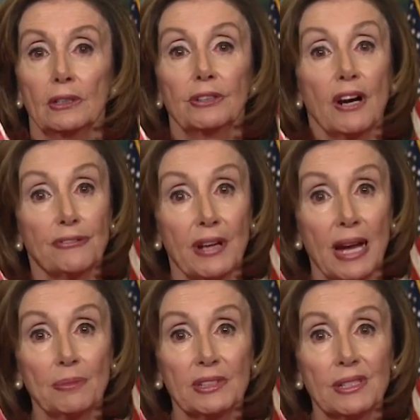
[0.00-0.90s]
For our
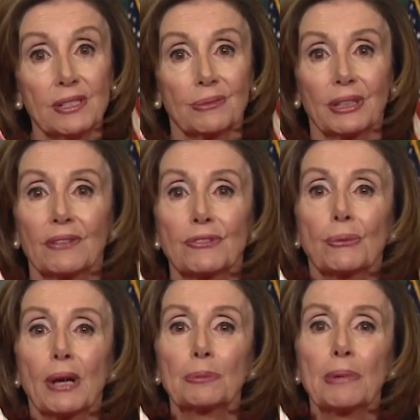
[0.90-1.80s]
families, we give
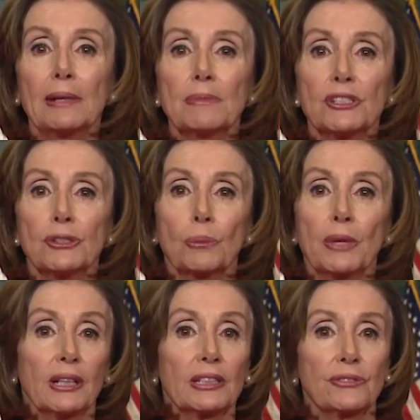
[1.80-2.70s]
direct payments to
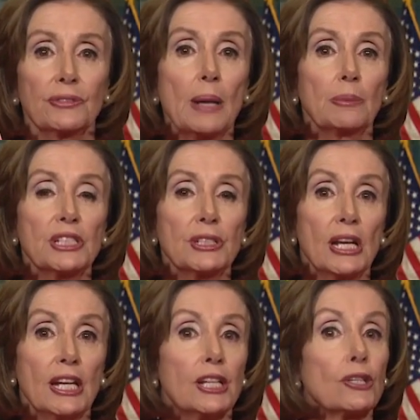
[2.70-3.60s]
America's families
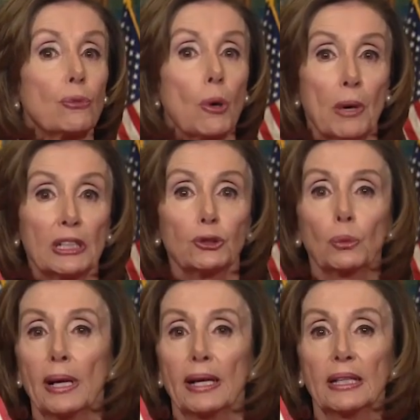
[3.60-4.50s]
in a robust
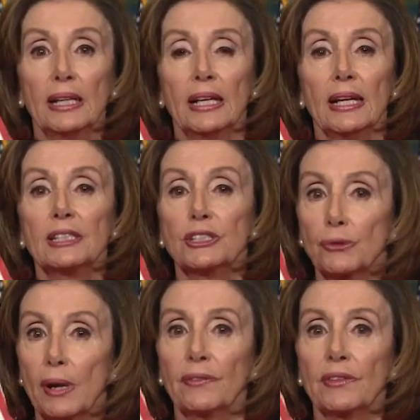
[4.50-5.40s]
way and
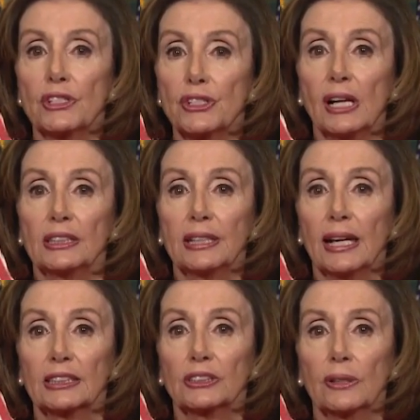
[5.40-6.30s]
strengthen the child
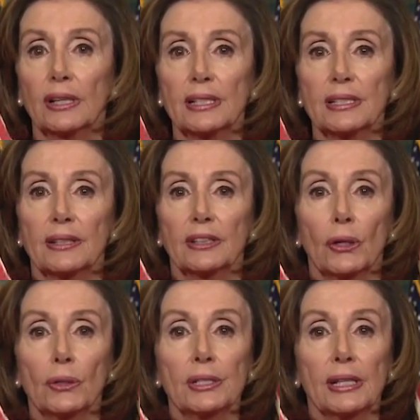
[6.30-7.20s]
tax credits and the
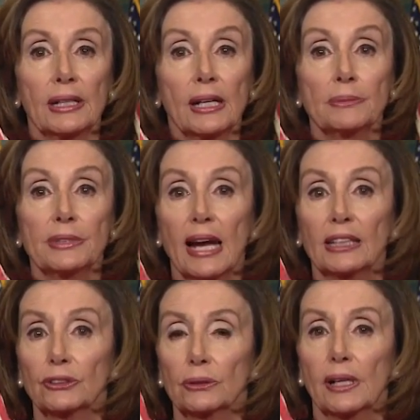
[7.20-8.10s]
earned income
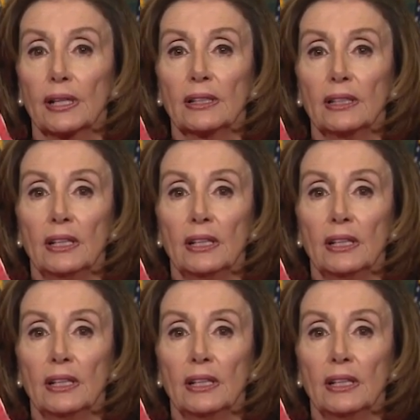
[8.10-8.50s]
tax credit.